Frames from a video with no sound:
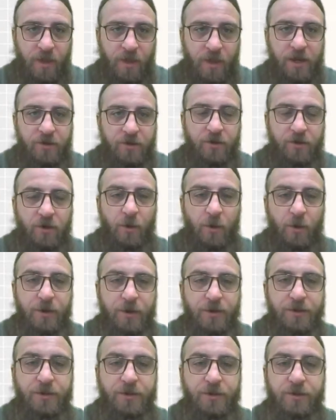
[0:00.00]
and you're
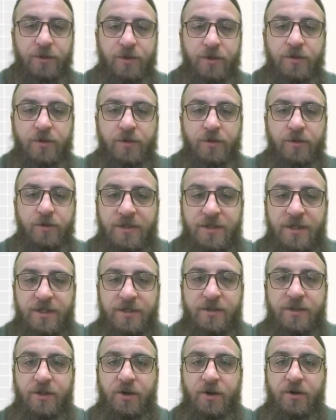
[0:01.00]
going to use
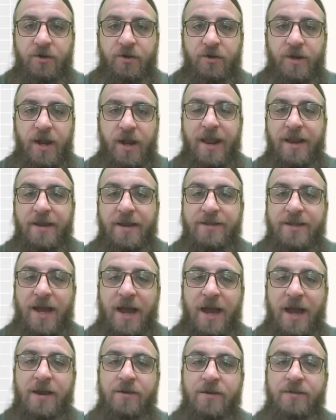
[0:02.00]
this to create a
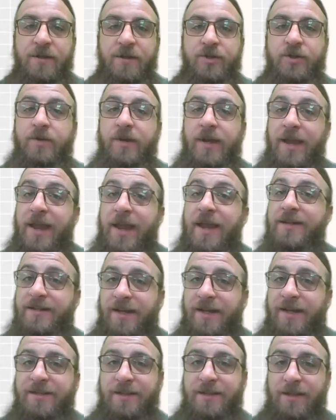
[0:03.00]
tile that you can
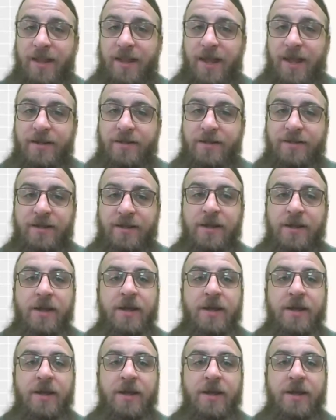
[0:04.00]
tessellate,